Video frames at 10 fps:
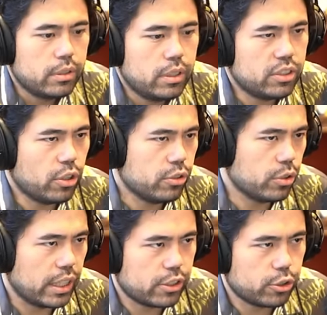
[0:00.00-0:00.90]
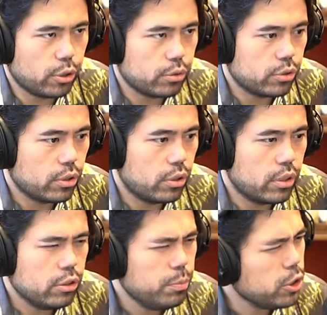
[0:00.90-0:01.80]
he's also like so slow he
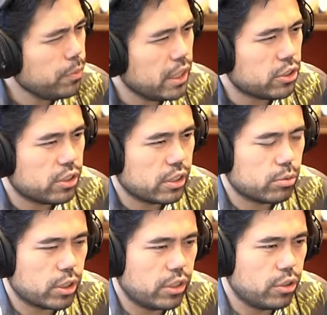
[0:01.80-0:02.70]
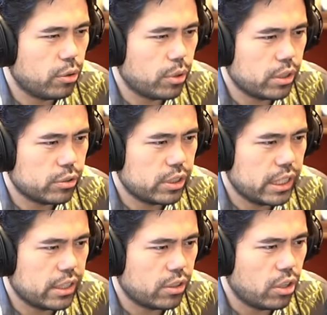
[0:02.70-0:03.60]
goes Bishop h6 which I don't
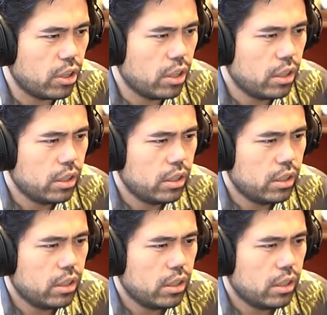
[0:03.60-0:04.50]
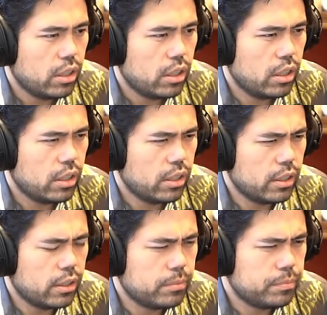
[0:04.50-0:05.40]
understand at all
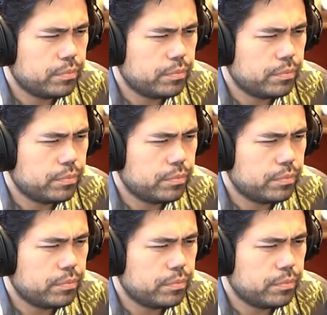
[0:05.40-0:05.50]
um